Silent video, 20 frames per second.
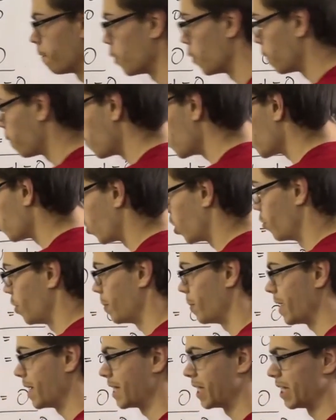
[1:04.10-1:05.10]
the first one, we
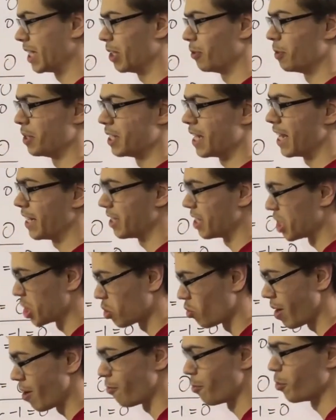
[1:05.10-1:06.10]
basically would take the
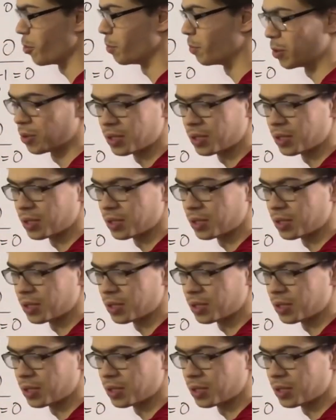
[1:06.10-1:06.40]
square root of both